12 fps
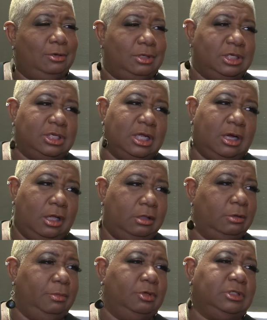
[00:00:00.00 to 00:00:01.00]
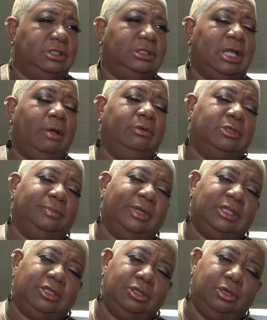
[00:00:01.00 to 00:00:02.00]
you can shut other emotions out, which
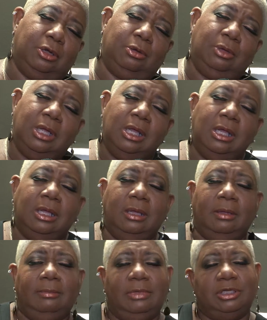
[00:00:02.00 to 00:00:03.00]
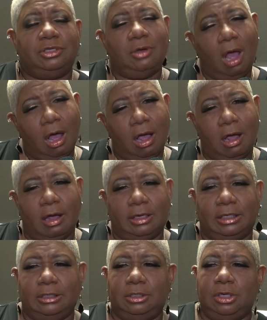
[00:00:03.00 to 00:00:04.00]
makes you hard,
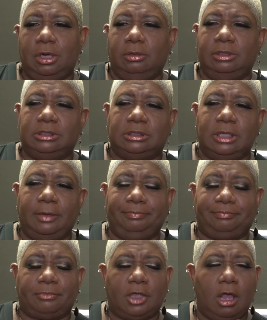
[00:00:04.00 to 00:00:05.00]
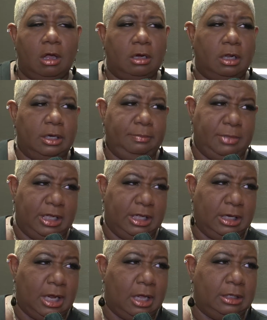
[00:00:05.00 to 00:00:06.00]
and it's hard on the
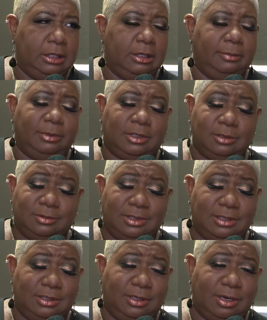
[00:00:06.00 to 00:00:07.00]
men out here because when